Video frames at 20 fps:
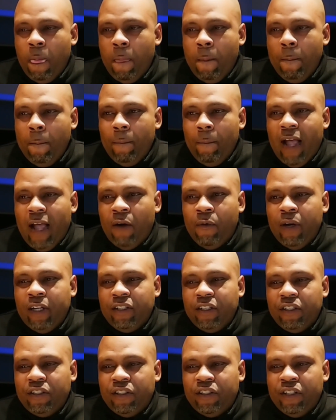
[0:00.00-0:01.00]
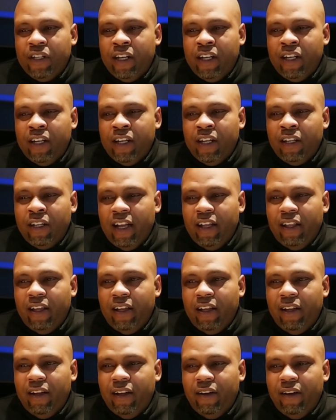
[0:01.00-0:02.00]
I went to jail
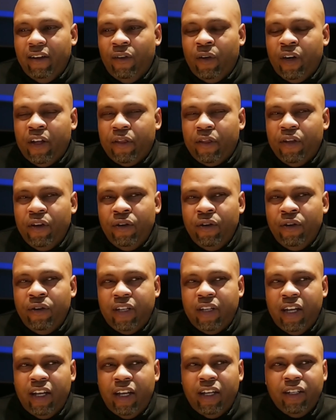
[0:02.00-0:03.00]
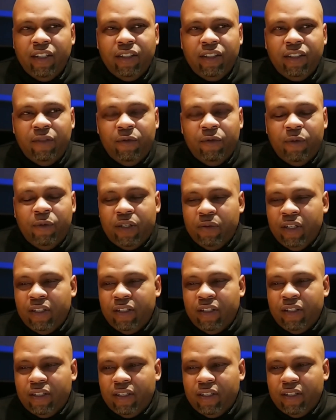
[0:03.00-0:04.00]
on a Thursday, which
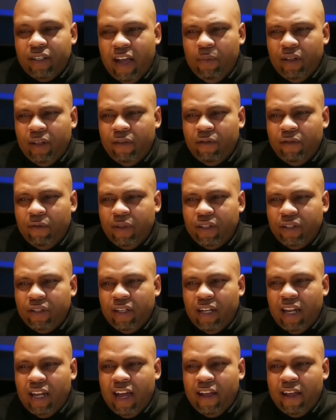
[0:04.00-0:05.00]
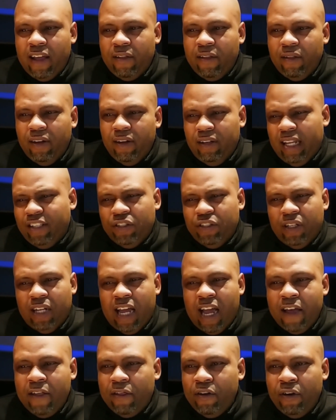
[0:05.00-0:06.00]
was, I believe, was July
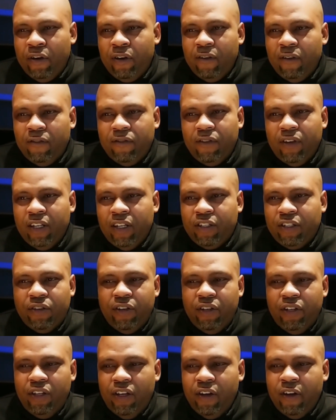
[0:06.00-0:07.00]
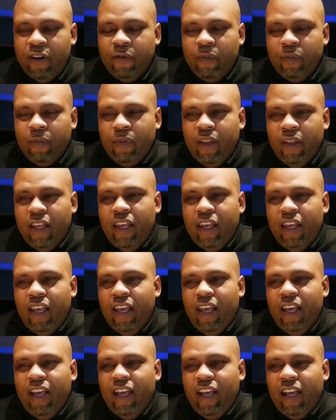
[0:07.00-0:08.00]
3rd of a certain year.
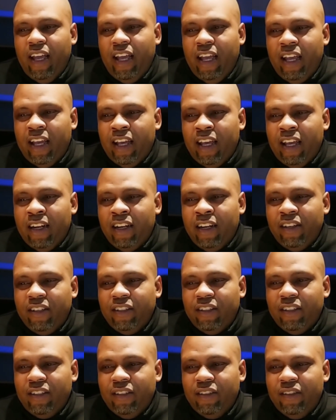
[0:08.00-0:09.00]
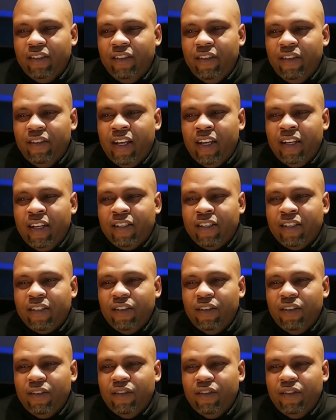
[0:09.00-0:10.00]
And there's
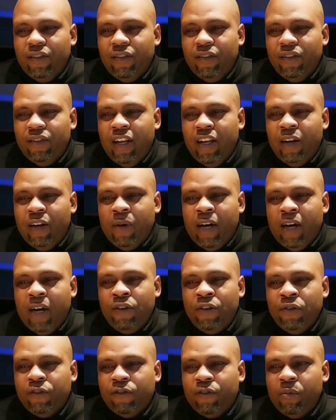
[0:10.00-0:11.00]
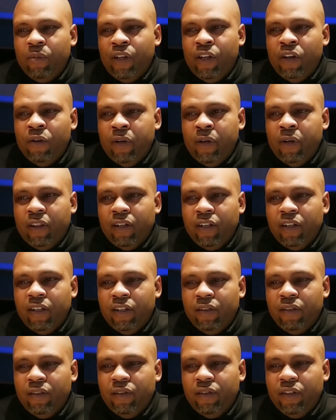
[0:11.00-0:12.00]
anybody who's familiar with
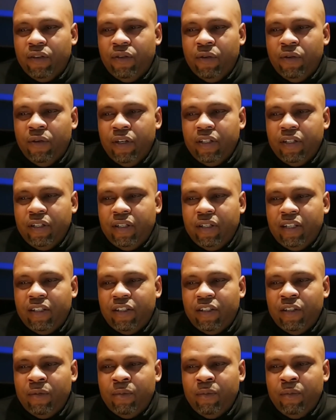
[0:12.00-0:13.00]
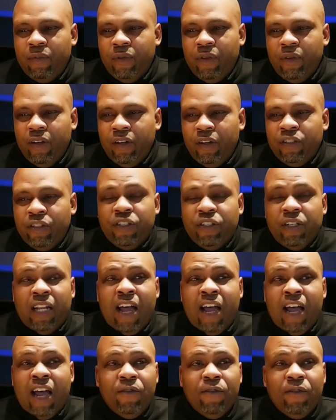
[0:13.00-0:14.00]
the court system, on July
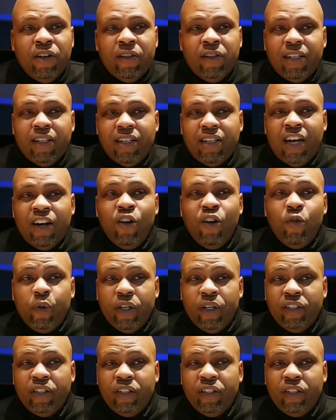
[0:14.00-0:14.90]
4th, it's not open.